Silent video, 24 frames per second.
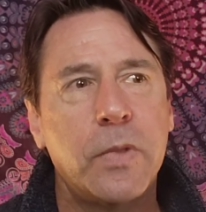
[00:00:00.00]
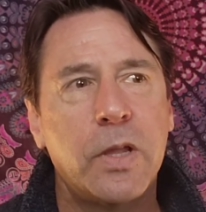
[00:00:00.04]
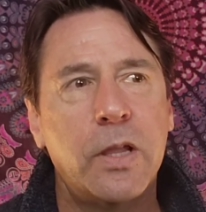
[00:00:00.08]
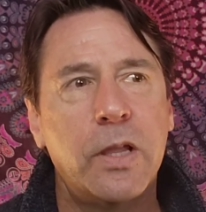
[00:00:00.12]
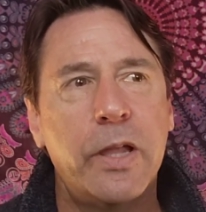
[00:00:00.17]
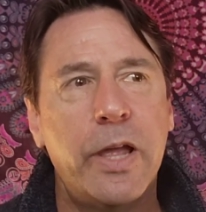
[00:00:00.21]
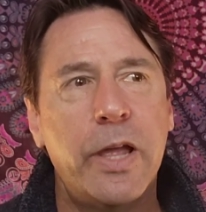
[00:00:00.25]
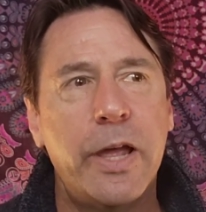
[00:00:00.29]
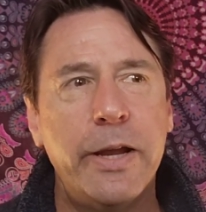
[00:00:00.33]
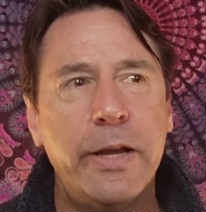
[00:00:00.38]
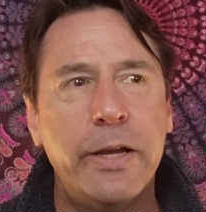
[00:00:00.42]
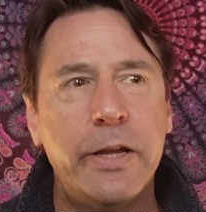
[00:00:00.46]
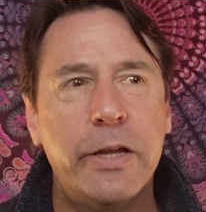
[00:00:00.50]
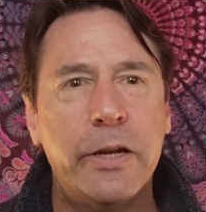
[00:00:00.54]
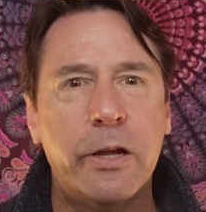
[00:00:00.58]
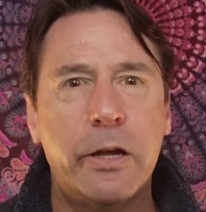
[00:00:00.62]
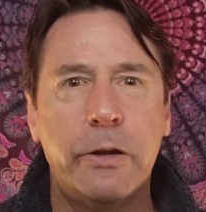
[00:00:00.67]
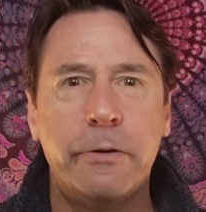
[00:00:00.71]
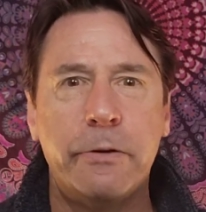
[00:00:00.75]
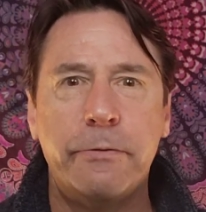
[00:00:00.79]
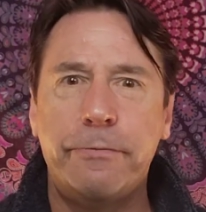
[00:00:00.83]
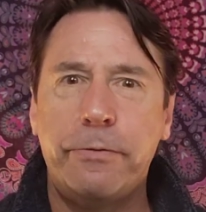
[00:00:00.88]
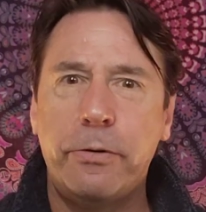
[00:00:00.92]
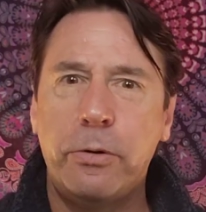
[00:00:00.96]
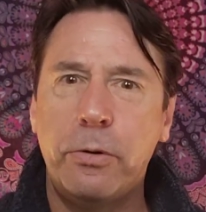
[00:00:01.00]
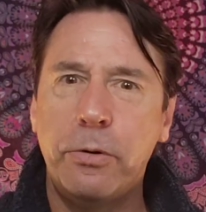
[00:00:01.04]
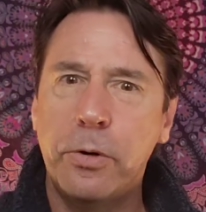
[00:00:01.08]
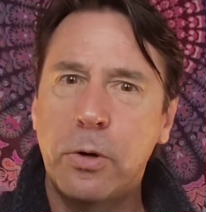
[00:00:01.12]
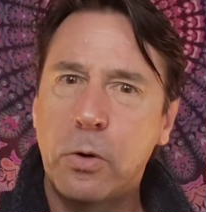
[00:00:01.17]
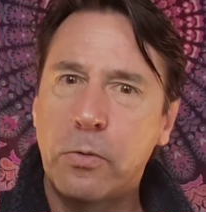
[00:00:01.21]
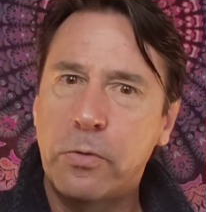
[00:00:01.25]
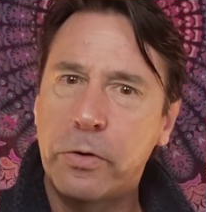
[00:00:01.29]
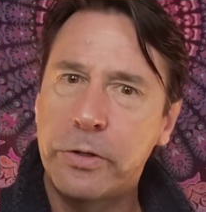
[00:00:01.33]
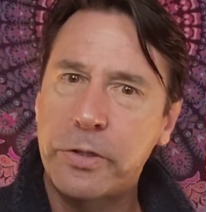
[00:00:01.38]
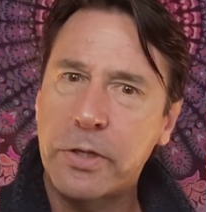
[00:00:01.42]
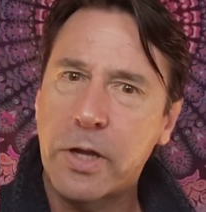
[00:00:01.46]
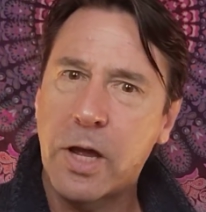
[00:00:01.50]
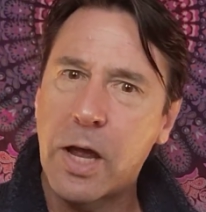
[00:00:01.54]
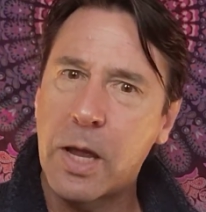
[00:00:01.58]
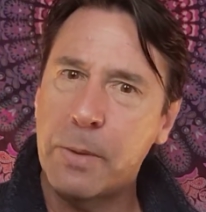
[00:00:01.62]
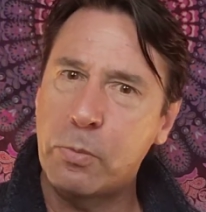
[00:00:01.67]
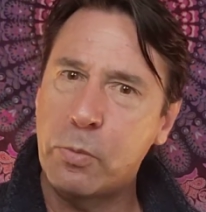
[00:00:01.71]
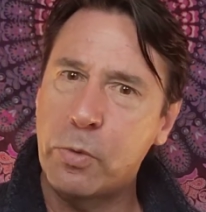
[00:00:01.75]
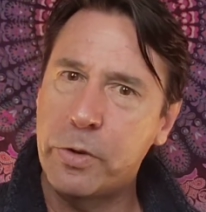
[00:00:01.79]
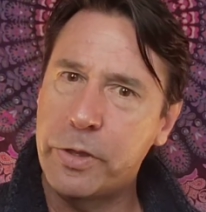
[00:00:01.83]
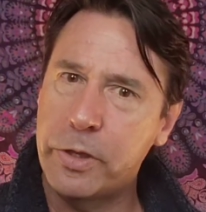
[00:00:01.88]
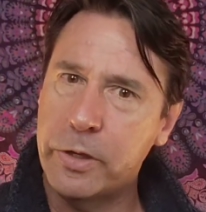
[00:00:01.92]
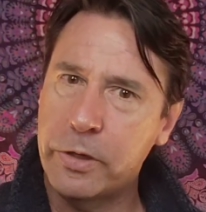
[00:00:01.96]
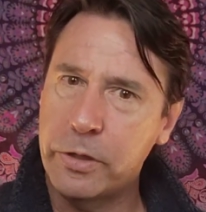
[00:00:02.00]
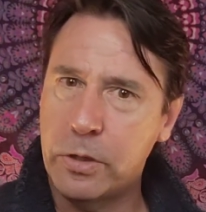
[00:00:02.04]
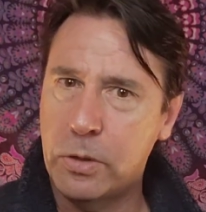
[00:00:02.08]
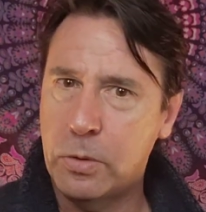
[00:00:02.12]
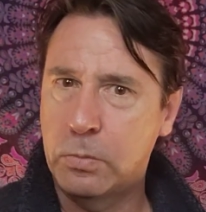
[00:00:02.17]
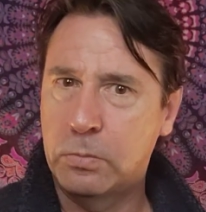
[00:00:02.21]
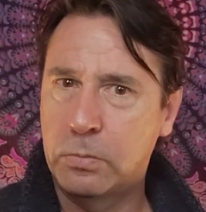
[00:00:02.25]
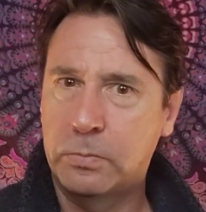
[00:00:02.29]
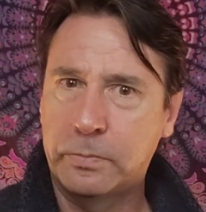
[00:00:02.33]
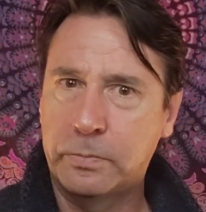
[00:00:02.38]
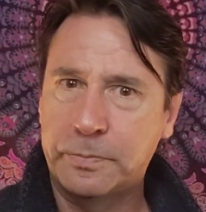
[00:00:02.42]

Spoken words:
letting it unfold over time within you.